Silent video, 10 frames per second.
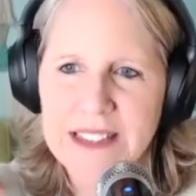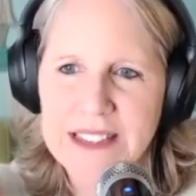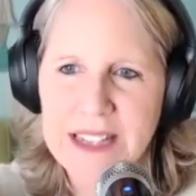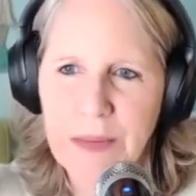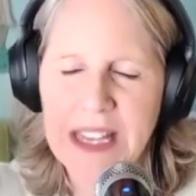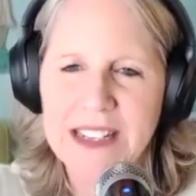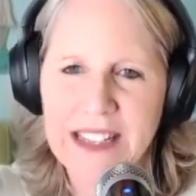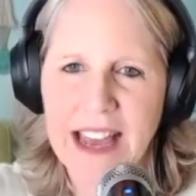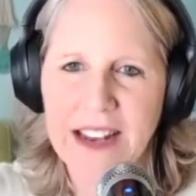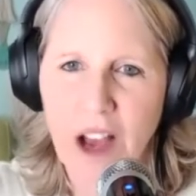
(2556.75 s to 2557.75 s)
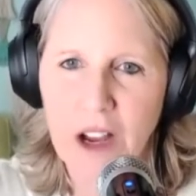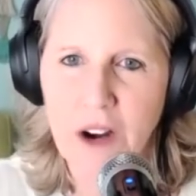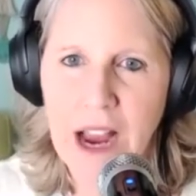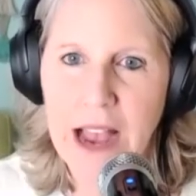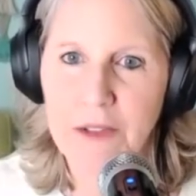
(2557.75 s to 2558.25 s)
stepping into that not
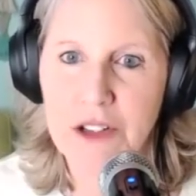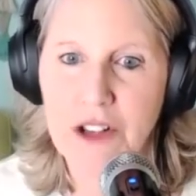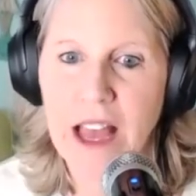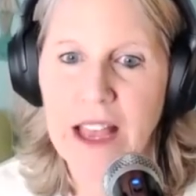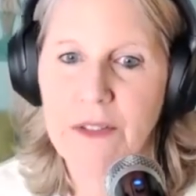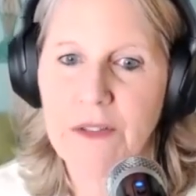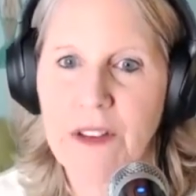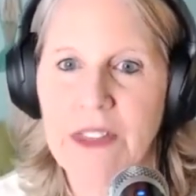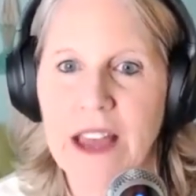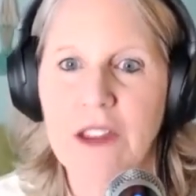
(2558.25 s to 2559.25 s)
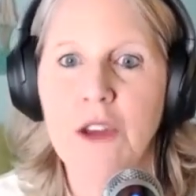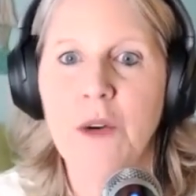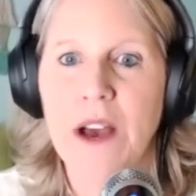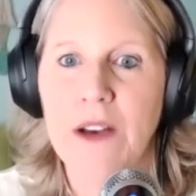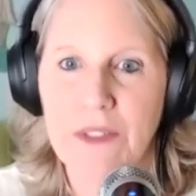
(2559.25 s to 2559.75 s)
your average life that
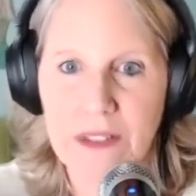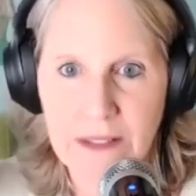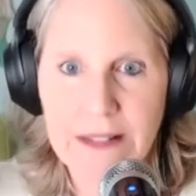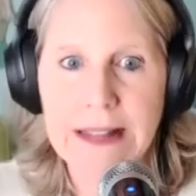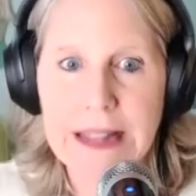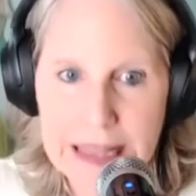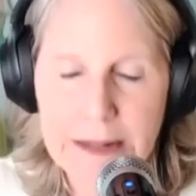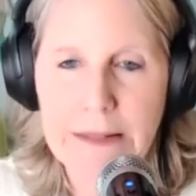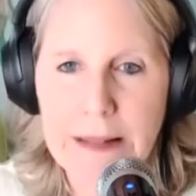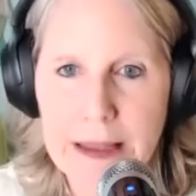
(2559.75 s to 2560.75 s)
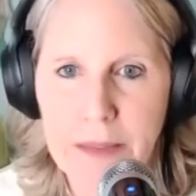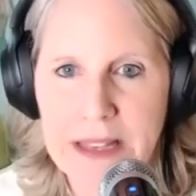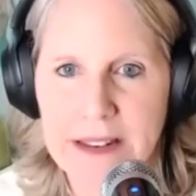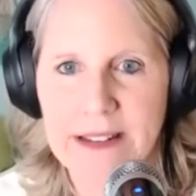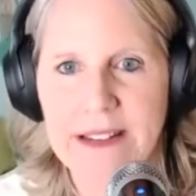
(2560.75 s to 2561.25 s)
you have clearly been